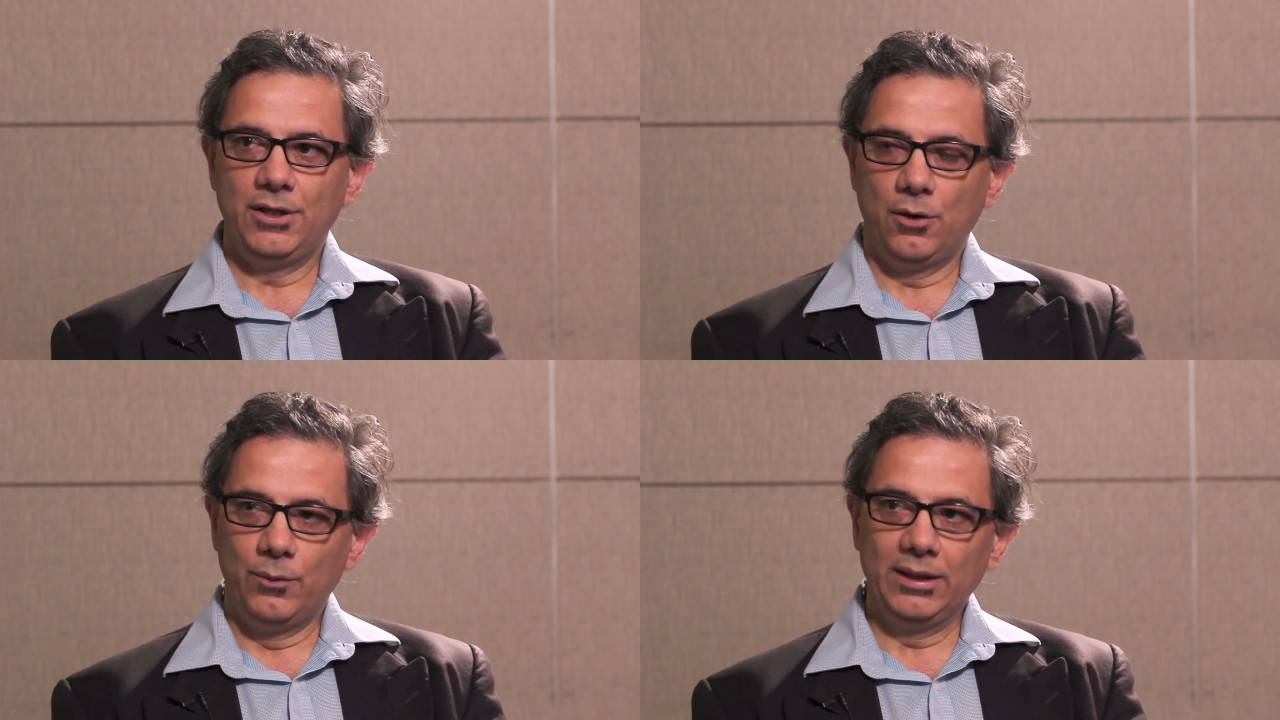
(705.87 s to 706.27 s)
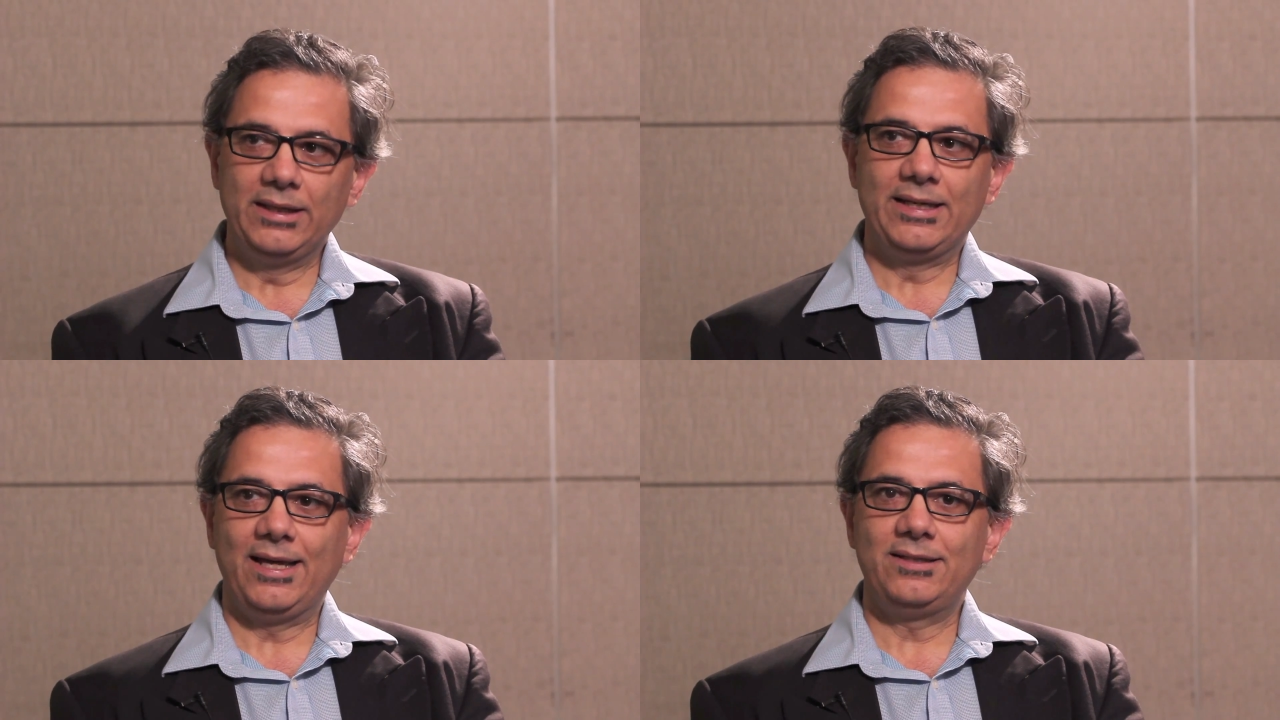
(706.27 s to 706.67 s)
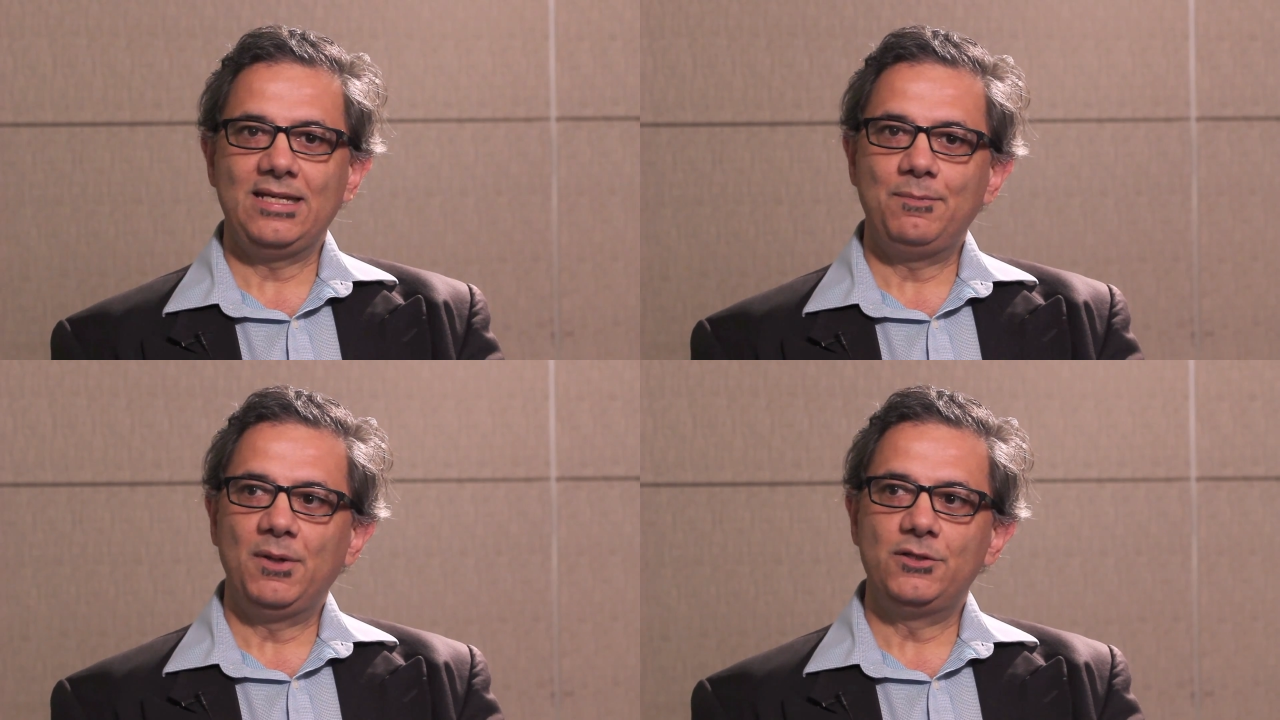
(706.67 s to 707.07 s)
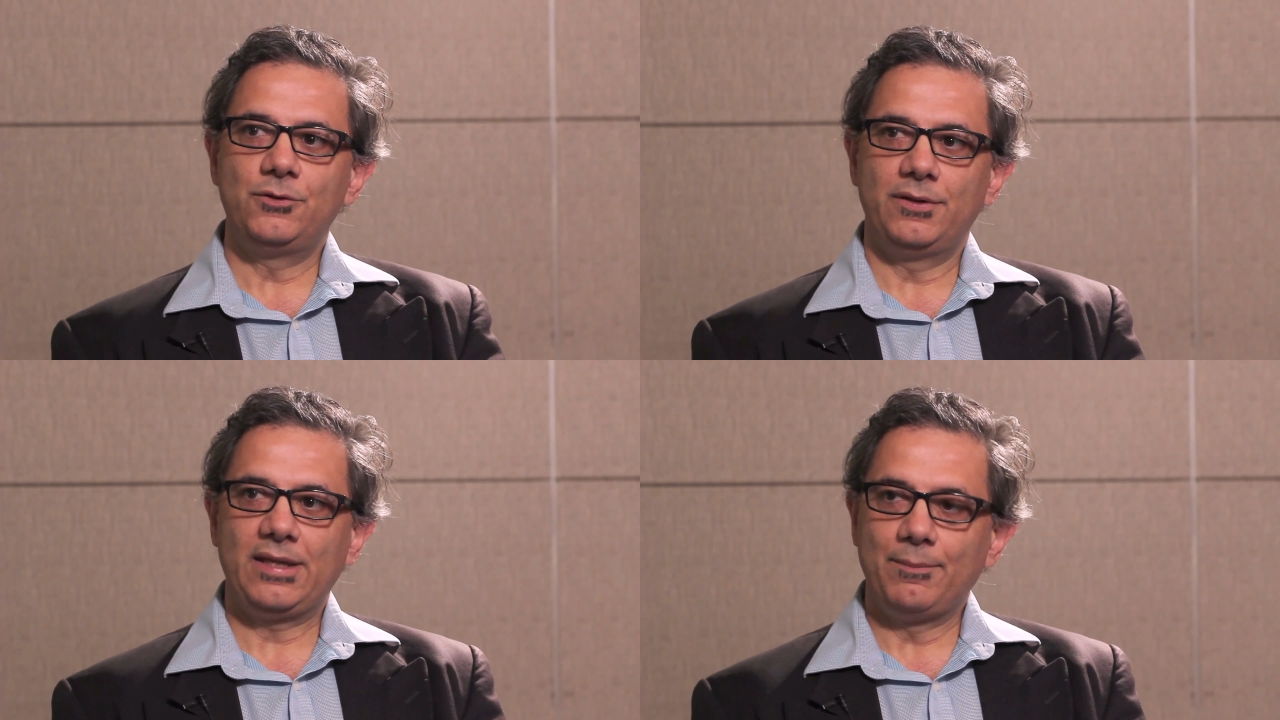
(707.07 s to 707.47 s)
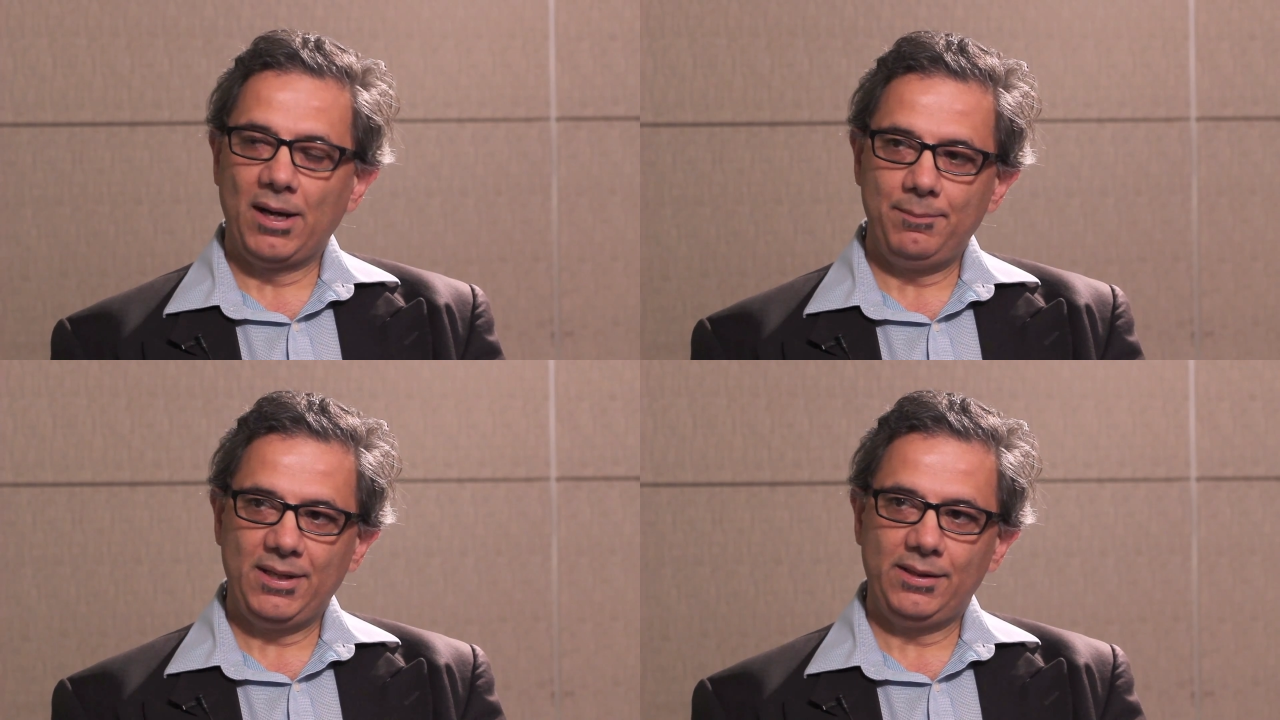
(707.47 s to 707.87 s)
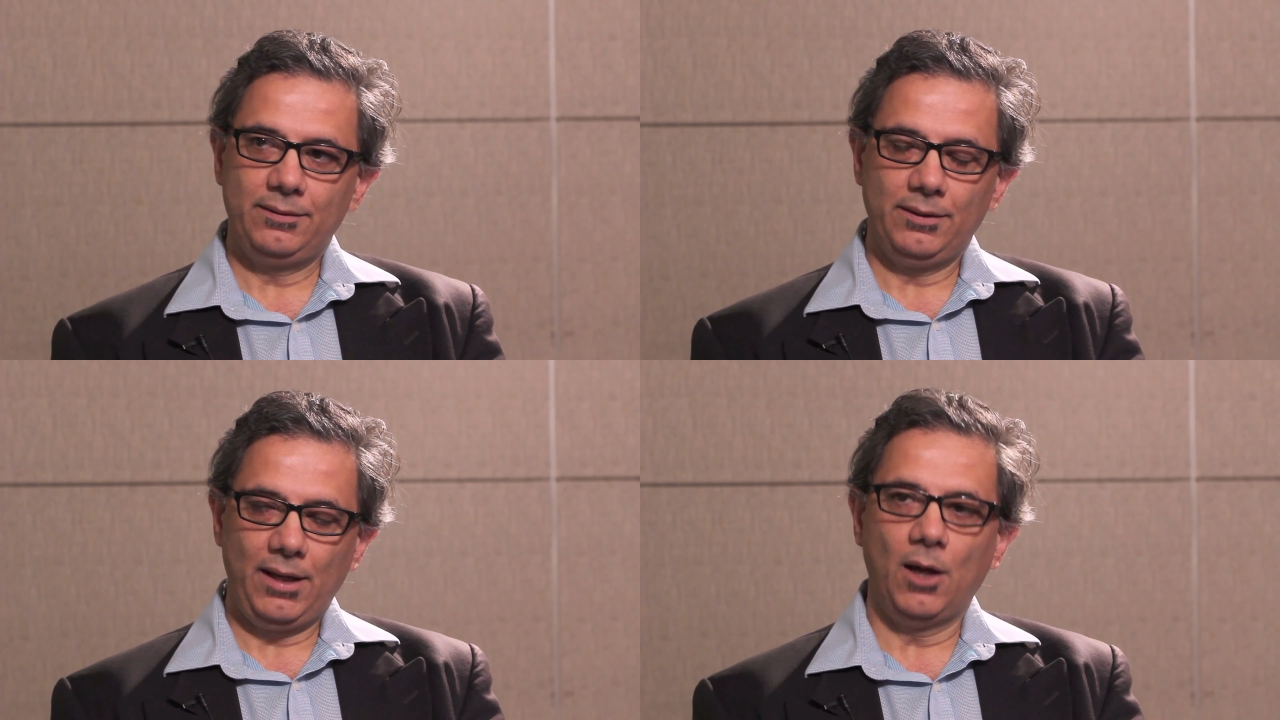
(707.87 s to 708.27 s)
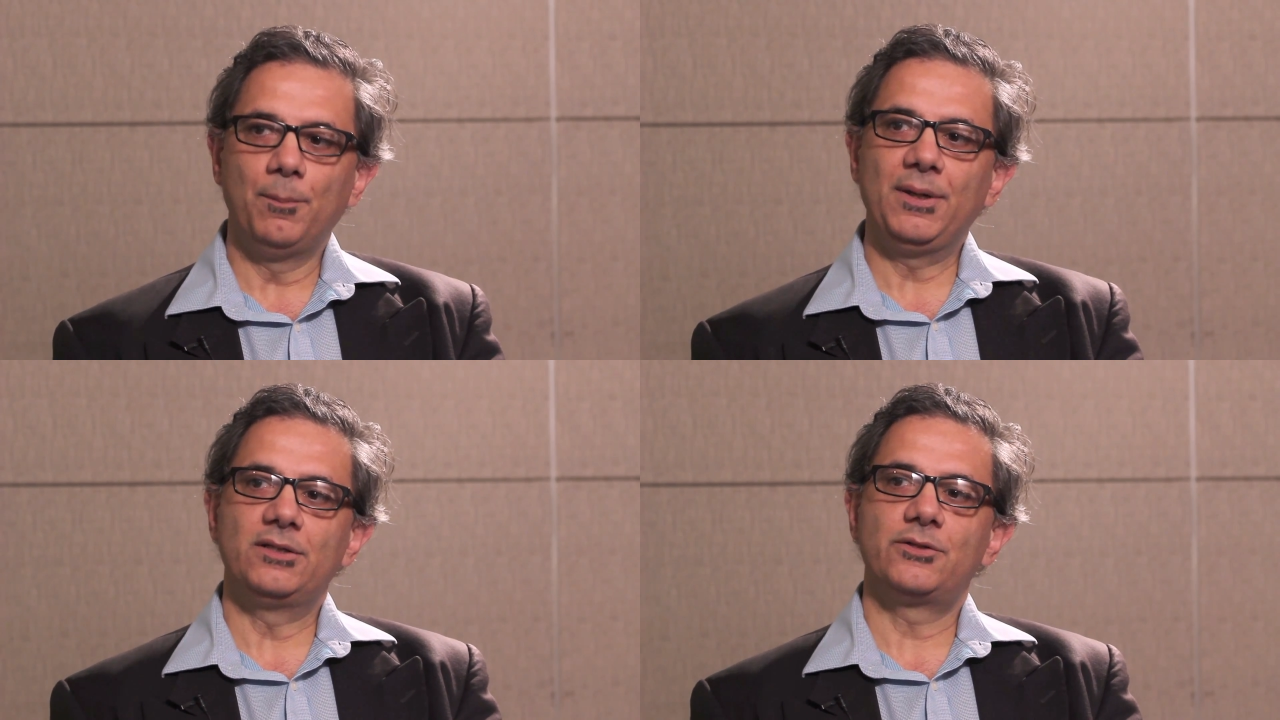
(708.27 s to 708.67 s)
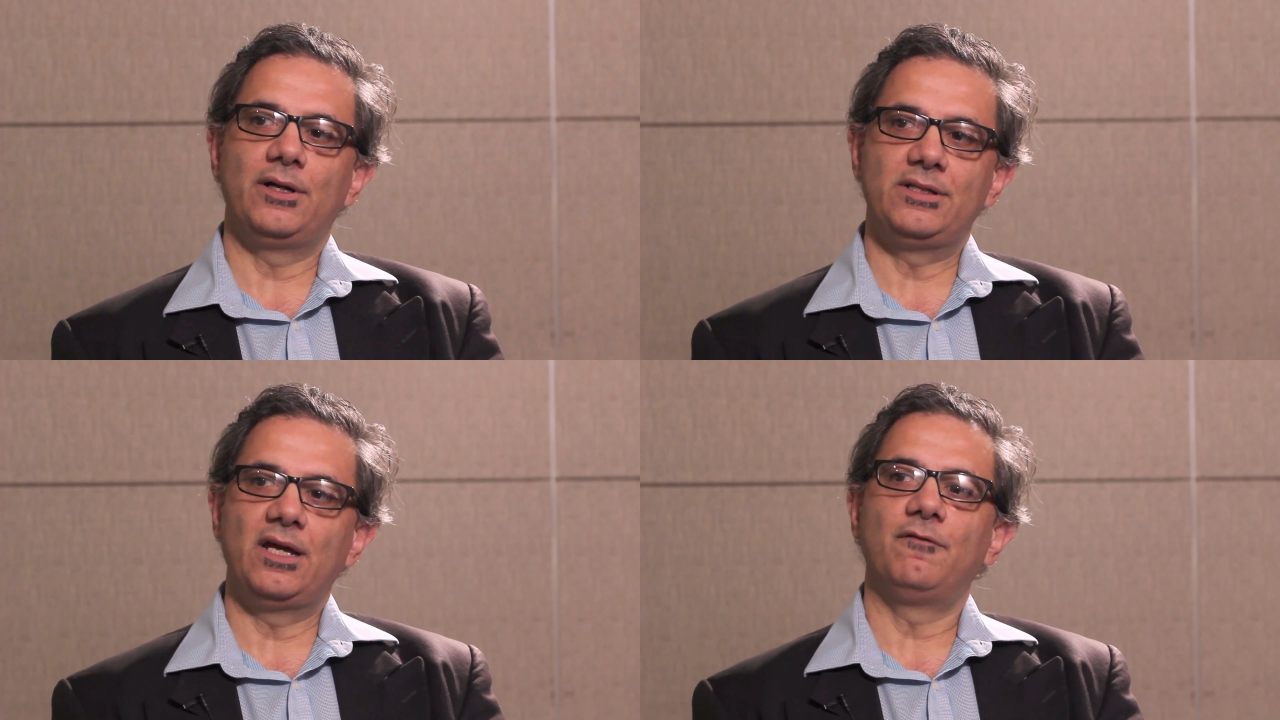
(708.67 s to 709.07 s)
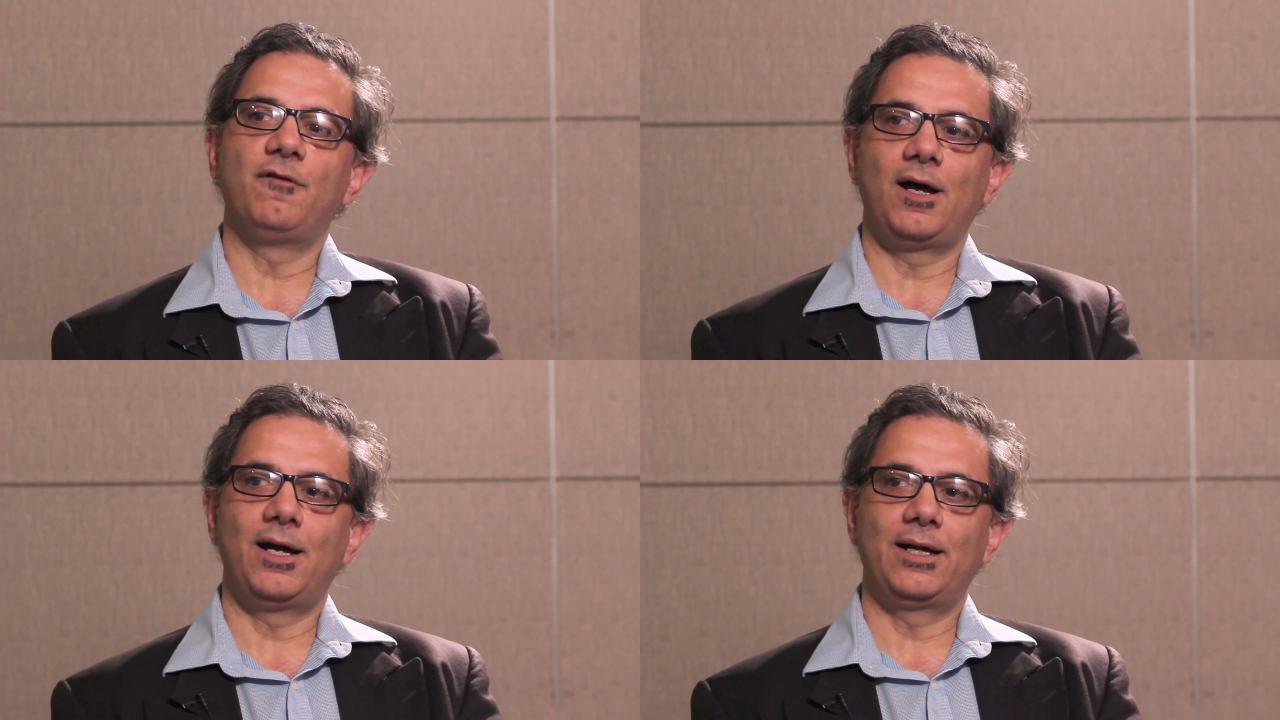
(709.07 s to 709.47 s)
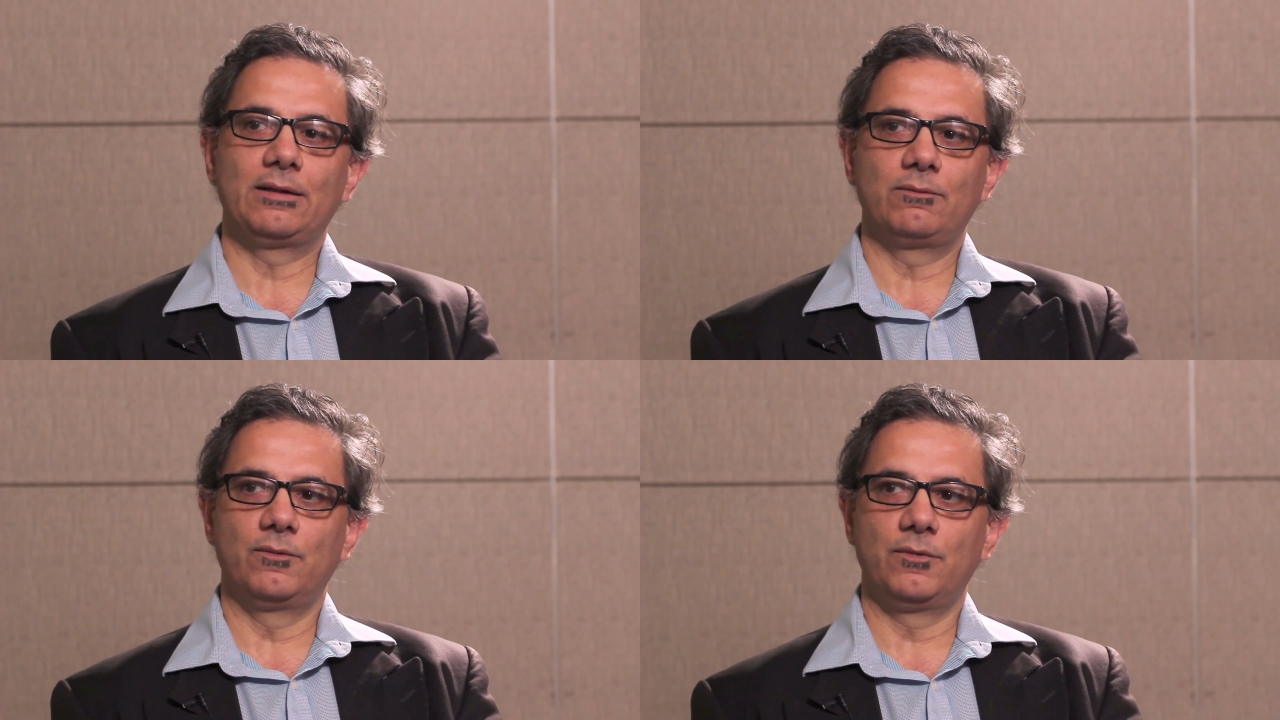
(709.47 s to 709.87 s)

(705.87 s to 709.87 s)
really get deep into it, they might be helping to identify